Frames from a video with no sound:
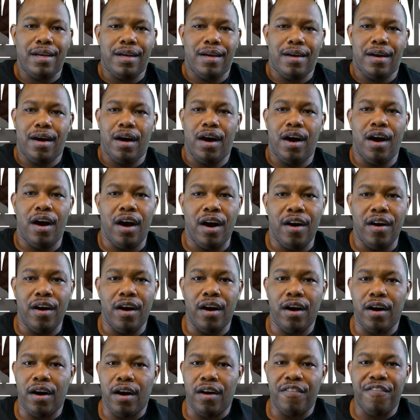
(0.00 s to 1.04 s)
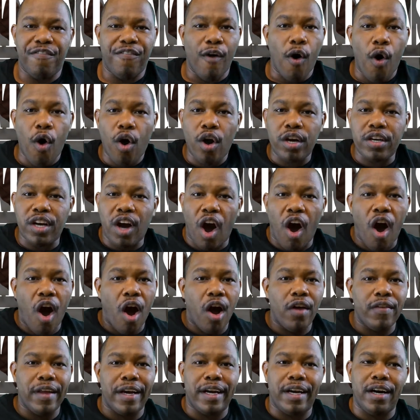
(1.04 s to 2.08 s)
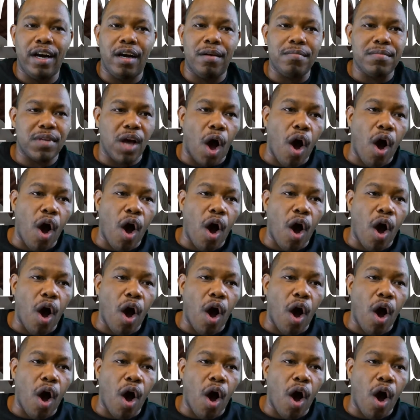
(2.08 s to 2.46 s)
A Ford car that comes